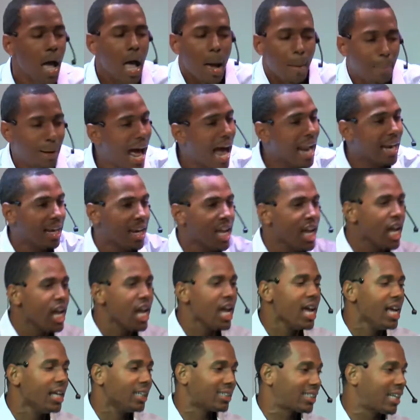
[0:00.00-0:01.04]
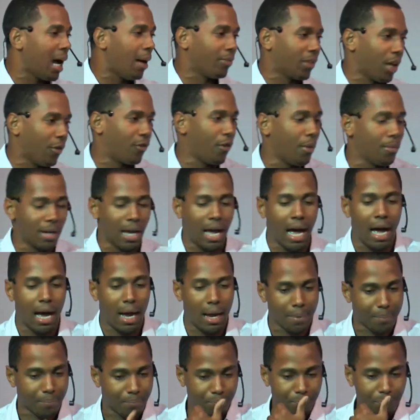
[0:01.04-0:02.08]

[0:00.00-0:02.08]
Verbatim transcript: but I need something from God.